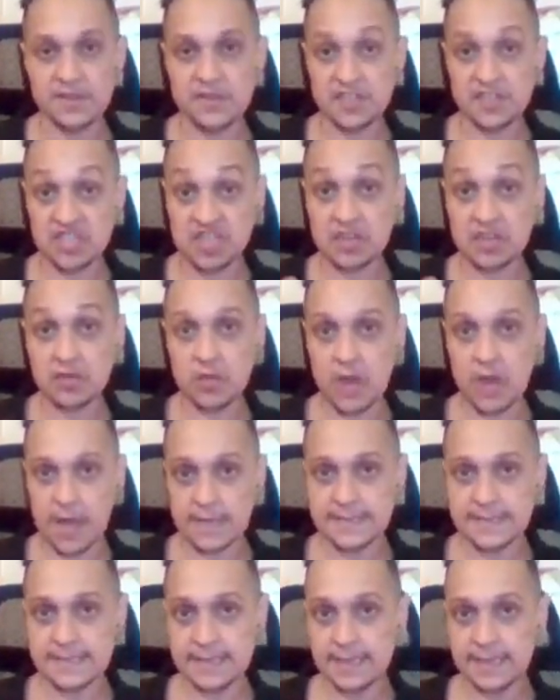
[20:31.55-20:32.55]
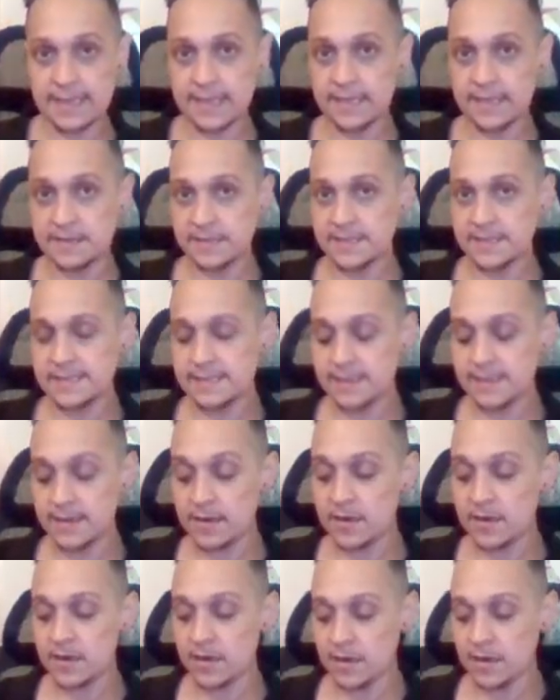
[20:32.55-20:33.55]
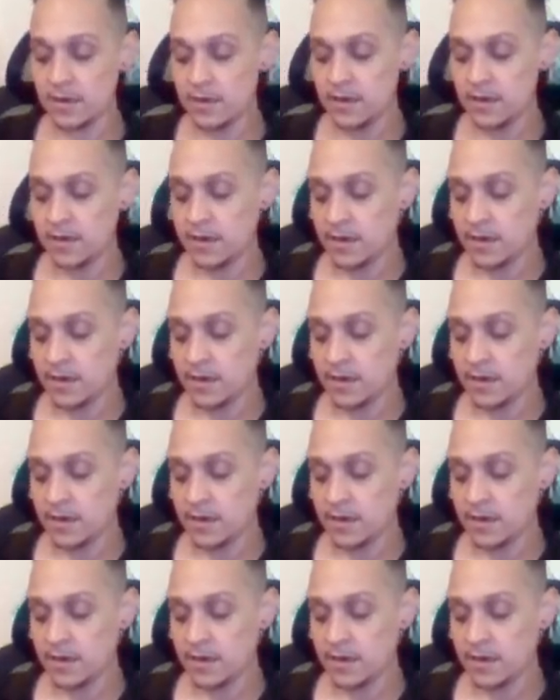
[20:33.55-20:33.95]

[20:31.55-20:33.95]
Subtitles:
the generosity that's there.